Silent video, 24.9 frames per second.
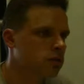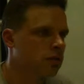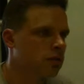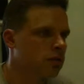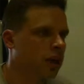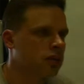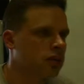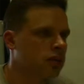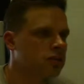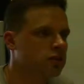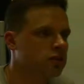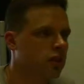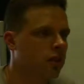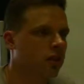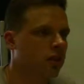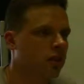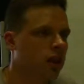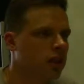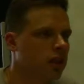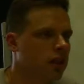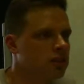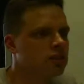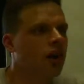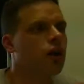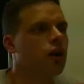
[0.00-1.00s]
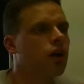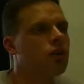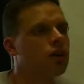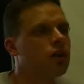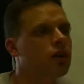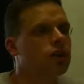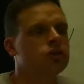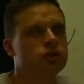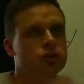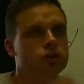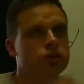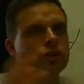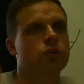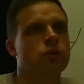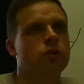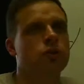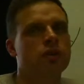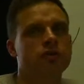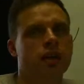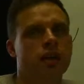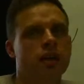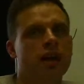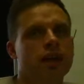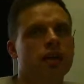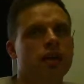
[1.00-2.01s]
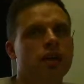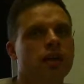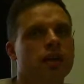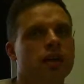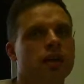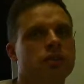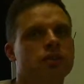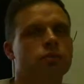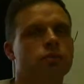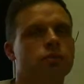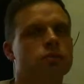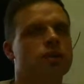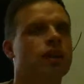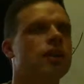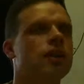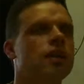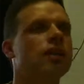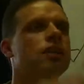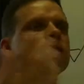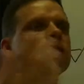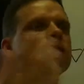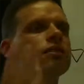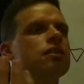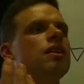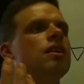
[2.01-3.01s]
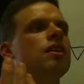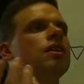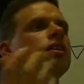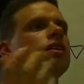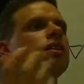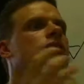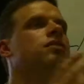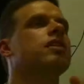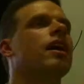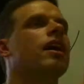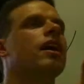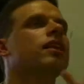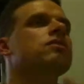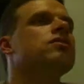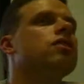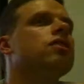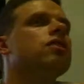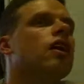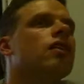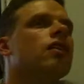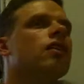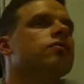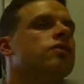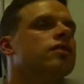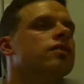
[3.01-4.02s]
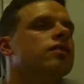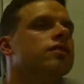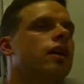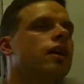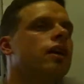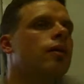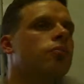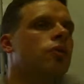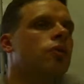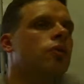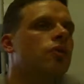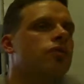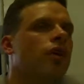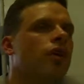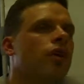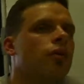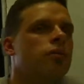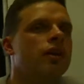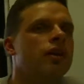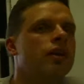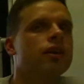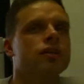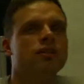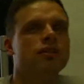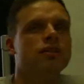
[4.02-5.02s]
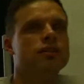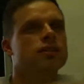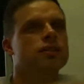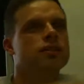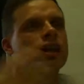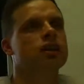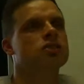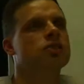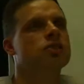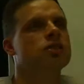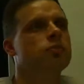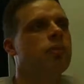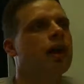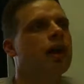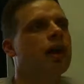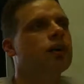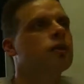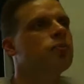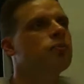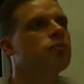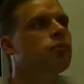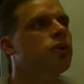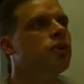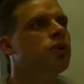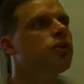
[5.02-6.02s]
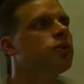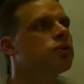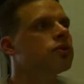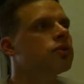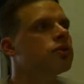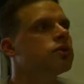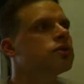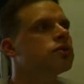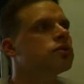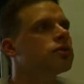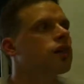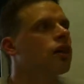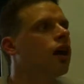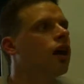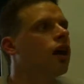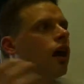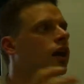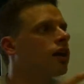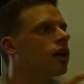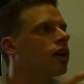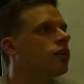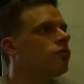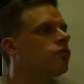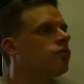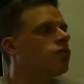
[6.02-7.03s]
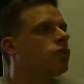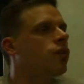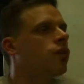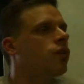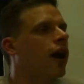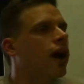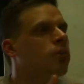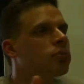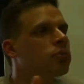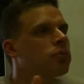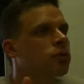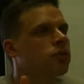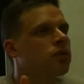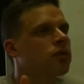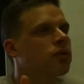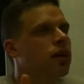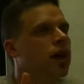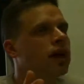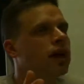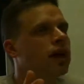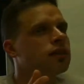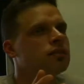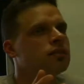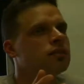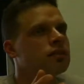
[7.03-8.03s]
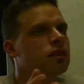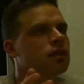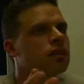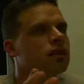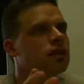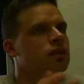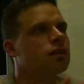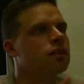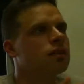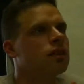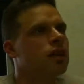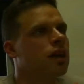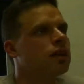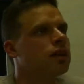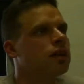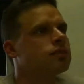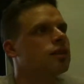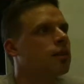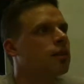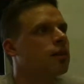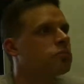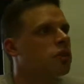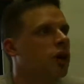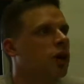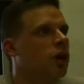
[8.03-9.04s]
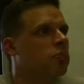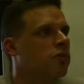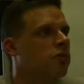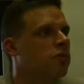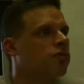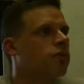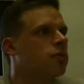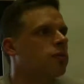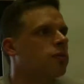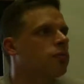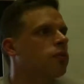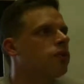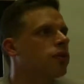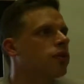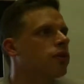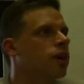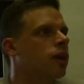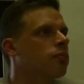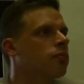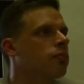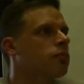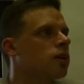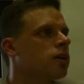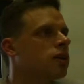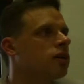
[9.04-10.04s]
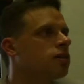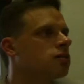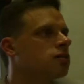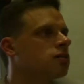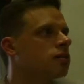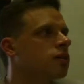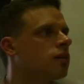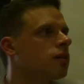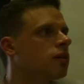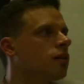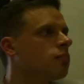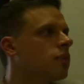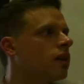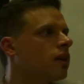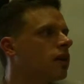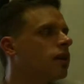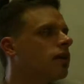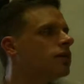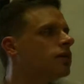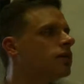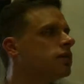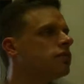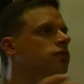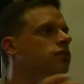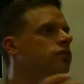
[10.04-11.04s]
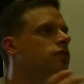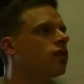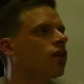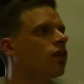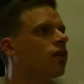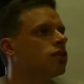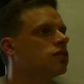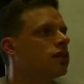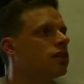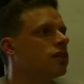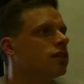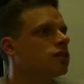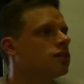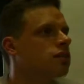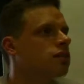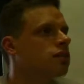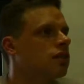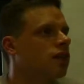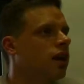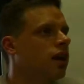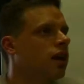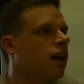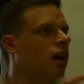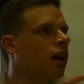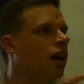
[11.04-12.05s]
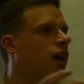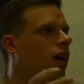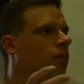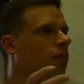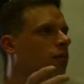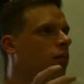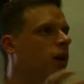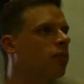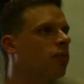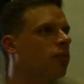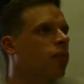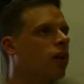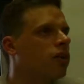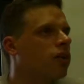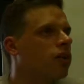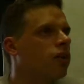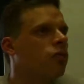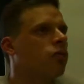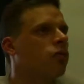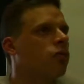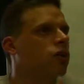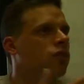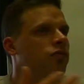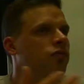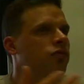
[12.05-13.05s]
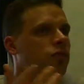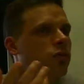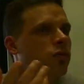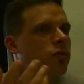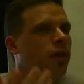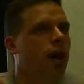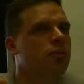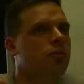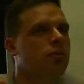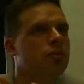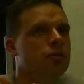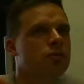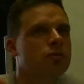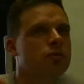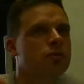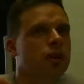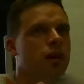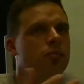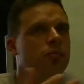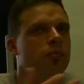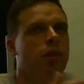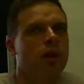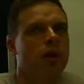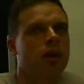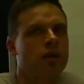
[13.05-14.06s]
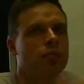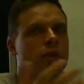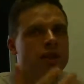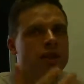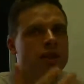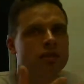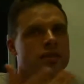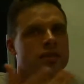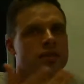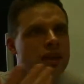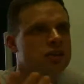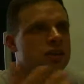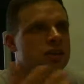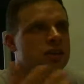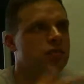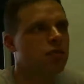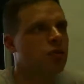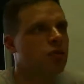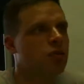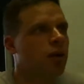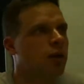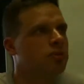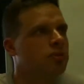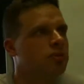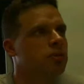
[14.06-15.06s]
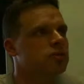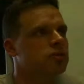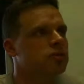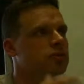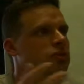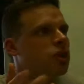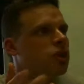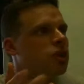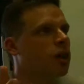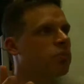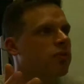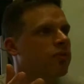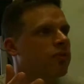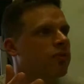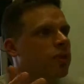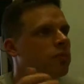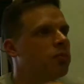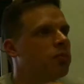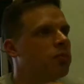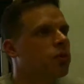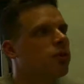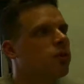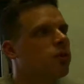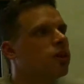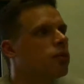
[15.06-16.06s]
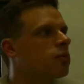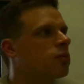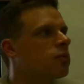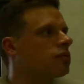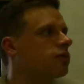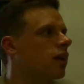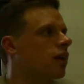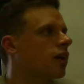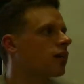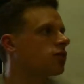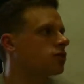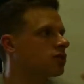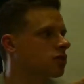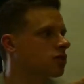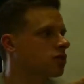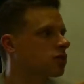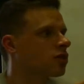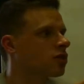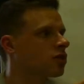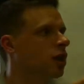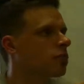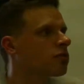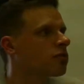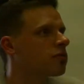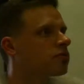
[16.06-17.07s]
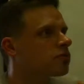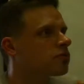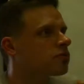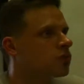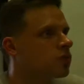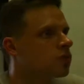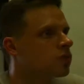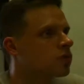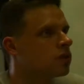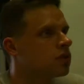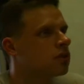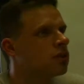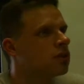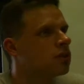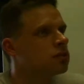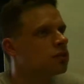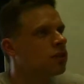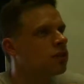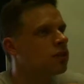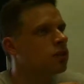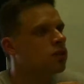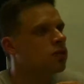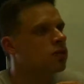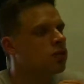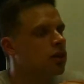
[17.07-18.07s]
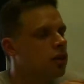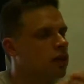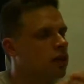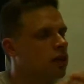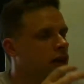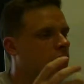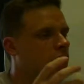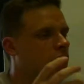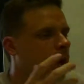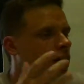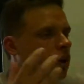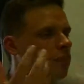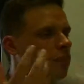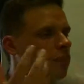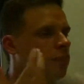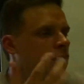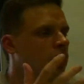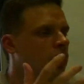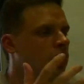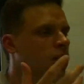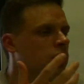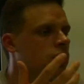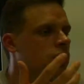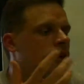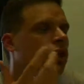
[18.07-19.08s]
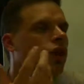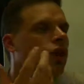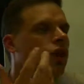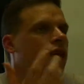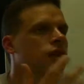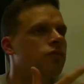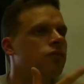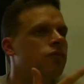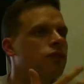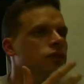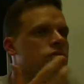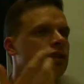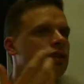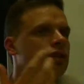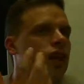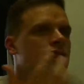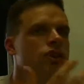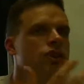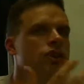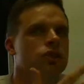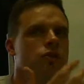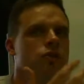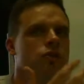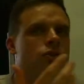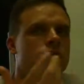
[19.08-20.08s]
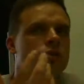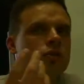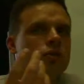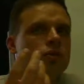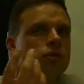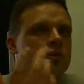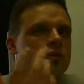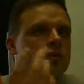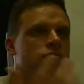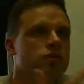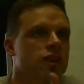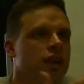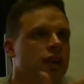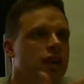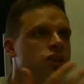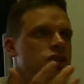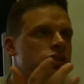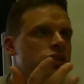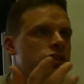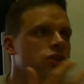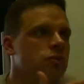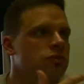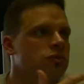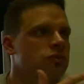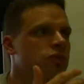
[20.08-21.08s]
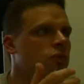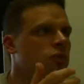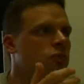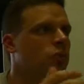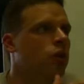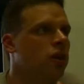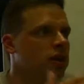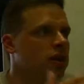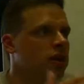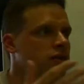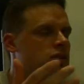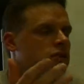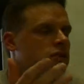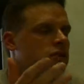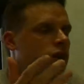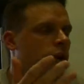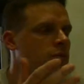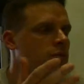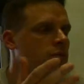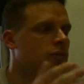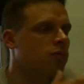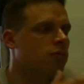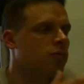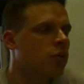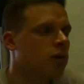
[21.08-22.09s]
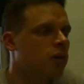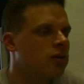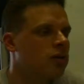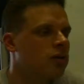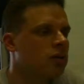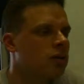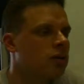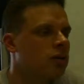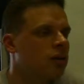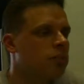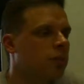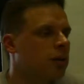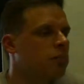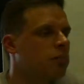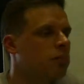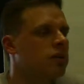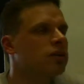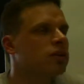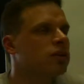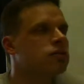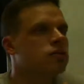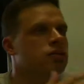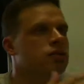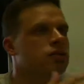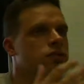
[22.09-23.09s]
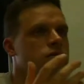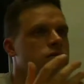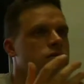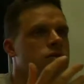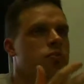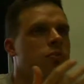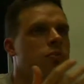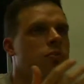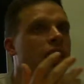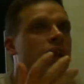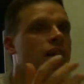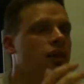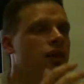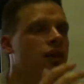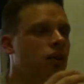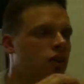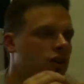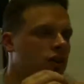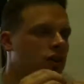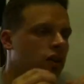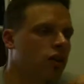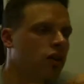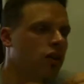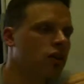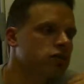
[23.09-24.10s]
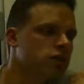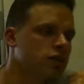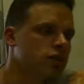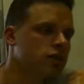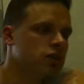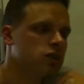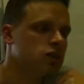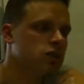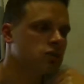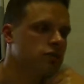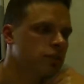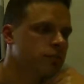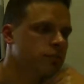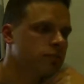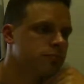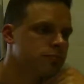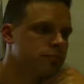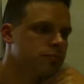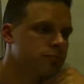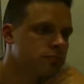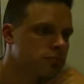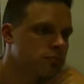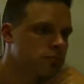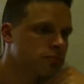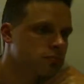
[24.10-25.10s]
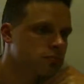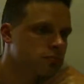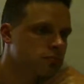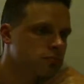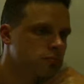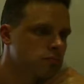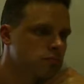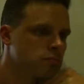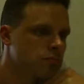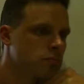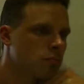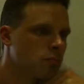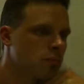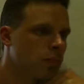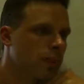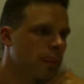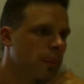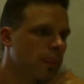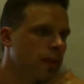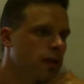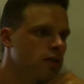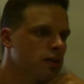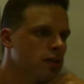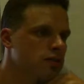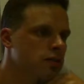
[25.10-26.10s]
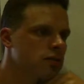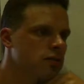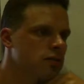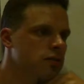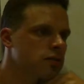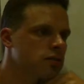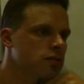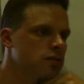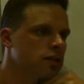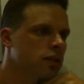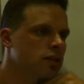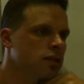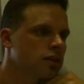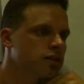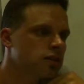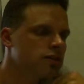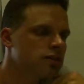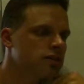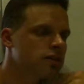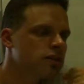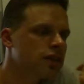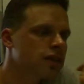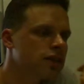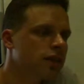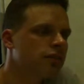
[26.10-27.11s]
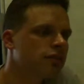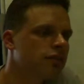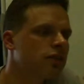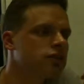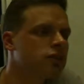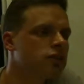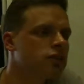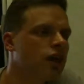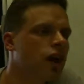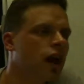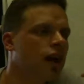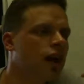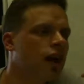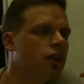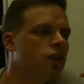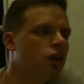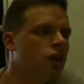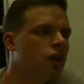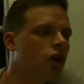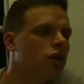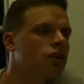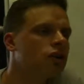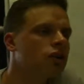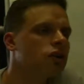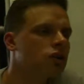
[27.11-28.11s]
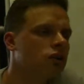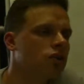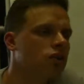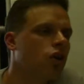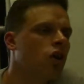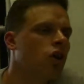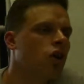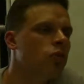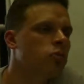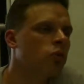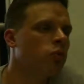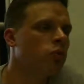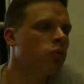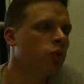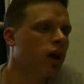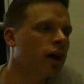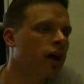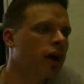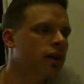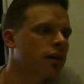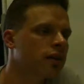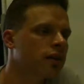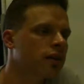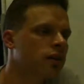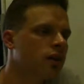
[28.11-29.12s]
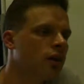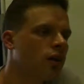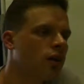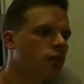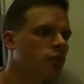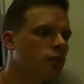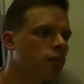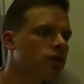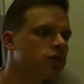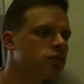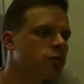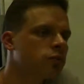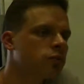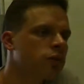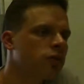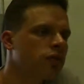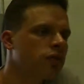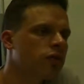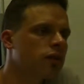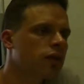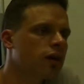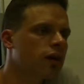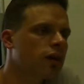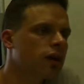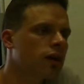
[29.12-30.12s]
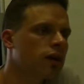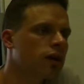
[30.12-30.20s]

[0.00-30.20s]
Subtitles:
like so, and it's only true around here. So we're saying in this case, like for example, if I'm in a discussion about computers, I can view Apple as a subtype of computer companies. But in a different context, I might not want to view Apple. It might not make sense to view Apple as a type of computer, but rather as a type of fruit. So you kind of your relationships of what is a type of what maybe is dependent on the context you're in. So this has given us a non-global way. Whereas with